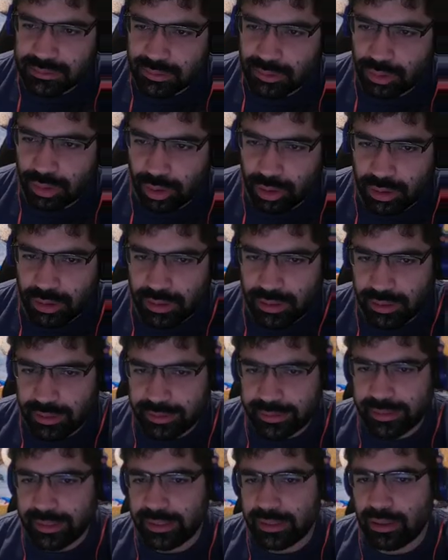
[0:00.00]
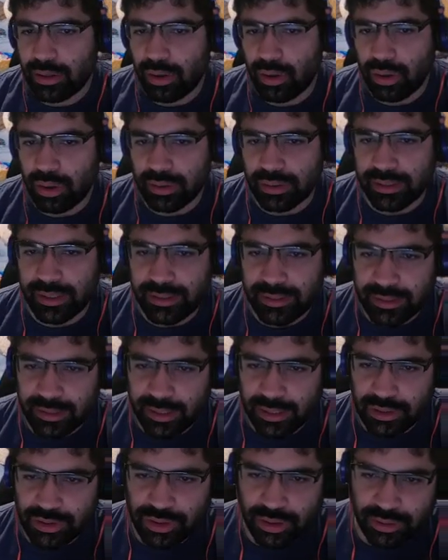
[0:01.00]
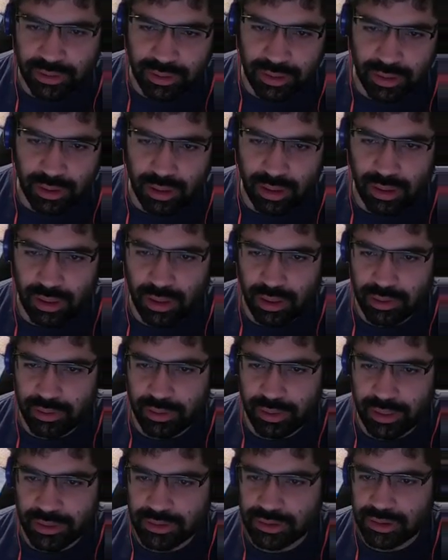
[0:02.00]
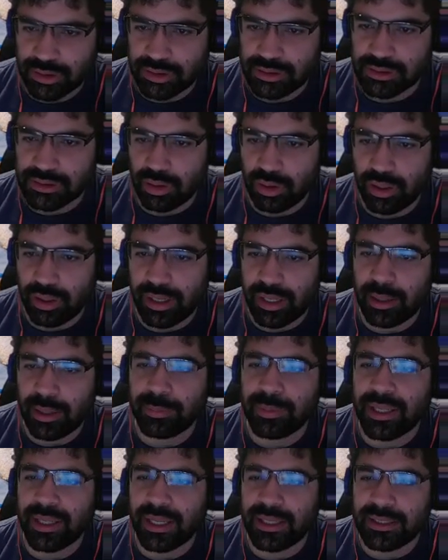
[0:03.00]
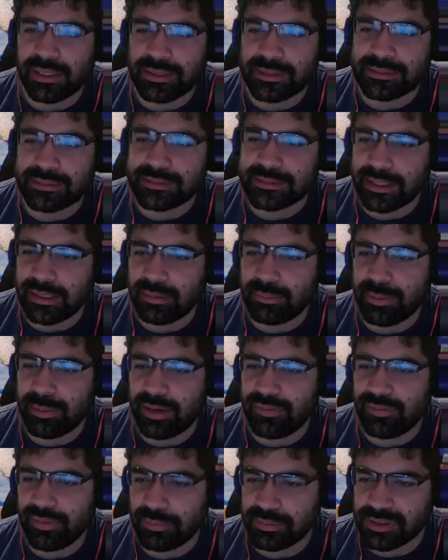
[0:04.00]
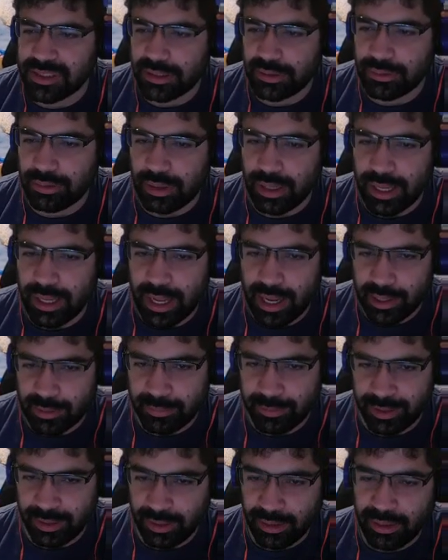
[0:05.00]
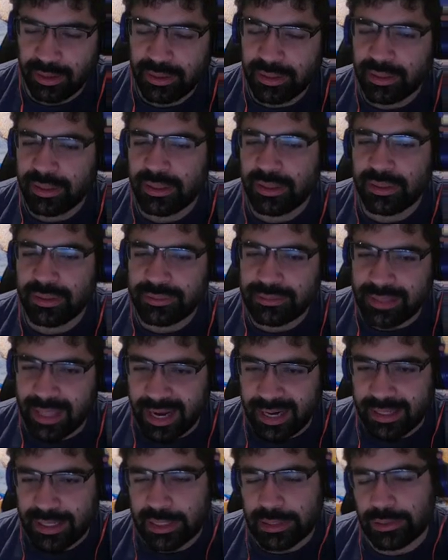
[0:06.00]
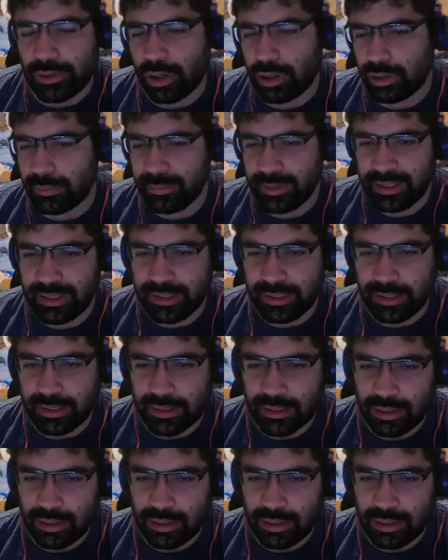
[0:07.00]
could contain authentication credentials or API keys sent by website TryHackMe that are normally